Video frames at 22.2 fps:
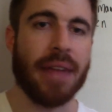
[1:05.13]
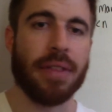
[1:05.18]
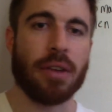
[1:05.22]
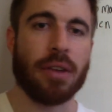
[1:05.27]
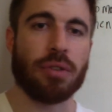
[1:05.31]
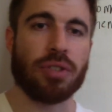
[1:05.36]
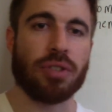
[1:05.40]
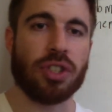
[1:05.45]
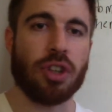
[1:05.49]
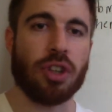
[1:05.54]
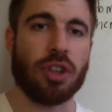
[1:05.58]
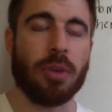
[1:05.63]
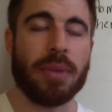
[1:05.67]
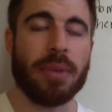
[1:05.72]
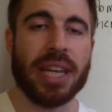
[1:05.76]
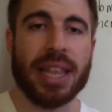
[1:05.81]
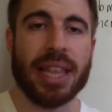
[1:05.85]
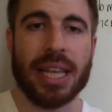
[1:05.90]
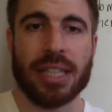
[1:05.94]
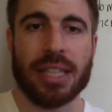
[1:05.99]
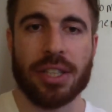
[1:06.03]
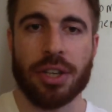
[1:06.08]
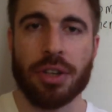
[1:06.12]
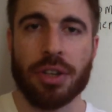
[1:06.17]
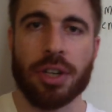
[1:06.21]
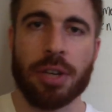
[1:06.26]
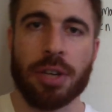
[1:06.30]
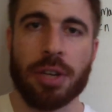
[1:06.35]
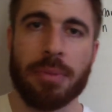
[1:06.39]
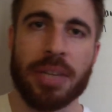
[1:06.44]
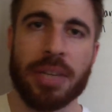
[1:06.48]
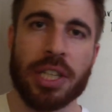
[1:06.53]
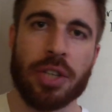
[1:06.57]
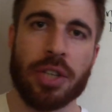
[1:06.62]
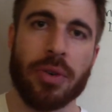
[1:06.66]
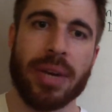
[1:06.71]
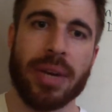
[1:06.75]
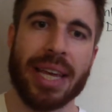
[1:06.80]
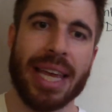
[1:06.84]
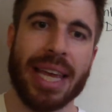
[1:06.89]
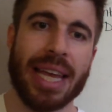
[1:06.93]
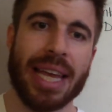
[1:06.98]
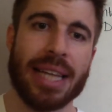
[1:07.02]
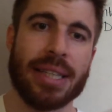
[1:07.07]
And there's so many things that you could be
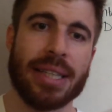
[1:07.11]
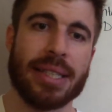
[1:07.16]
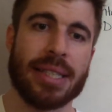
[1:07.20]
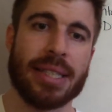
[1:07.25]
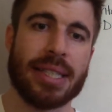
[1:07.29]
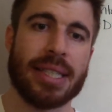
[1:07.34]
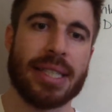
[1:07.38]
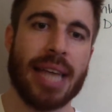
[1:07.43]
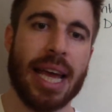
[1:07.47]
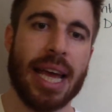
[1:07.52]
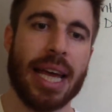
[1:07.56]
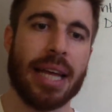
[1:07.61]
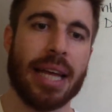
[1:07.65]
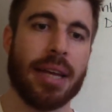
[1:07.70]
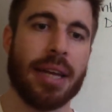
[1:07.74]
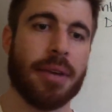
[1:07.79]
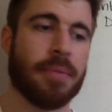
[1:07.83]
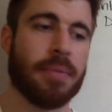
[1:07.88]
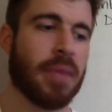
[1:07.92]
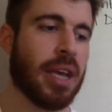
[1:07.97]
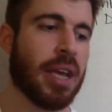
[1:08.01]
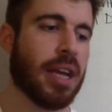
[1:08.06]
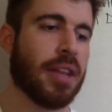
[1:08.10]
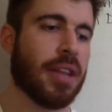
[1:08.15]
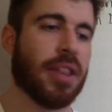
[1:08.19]
doing instead